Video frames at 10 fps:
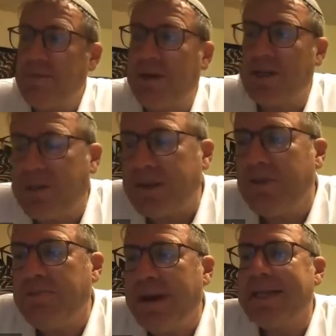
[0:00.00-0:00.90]
because when
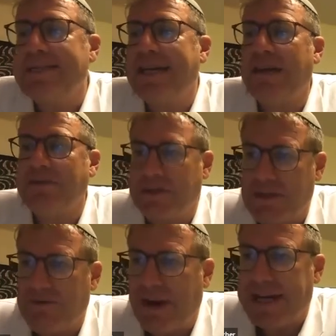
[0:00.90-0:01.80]
you bend down to the
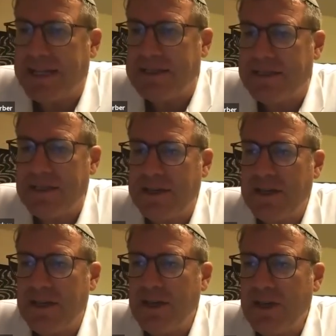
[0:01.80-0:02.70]
right,
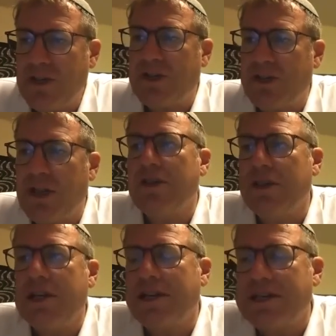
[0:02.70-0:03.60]
you should know that
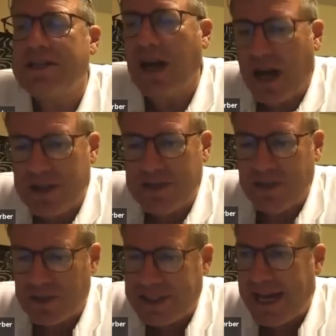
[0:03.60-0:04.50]
you're going to start
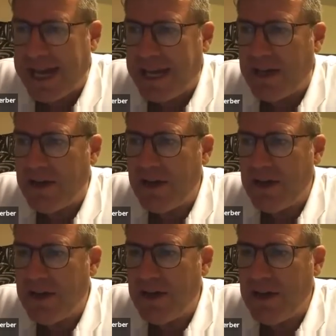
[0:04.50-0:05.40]
your day
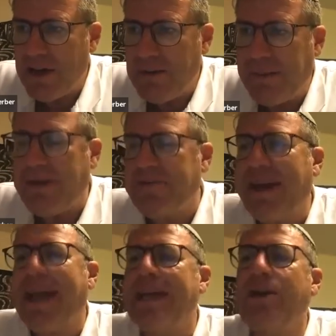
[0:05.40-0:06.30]
by
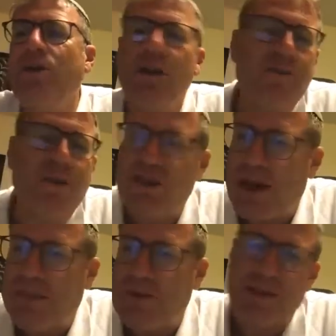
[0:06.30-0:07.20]
forgetting all of your
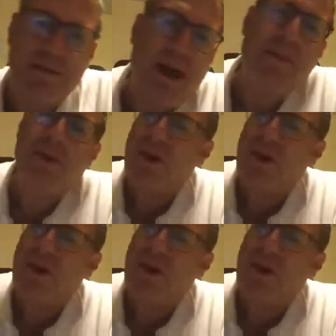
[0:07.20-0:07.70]
troubles that might be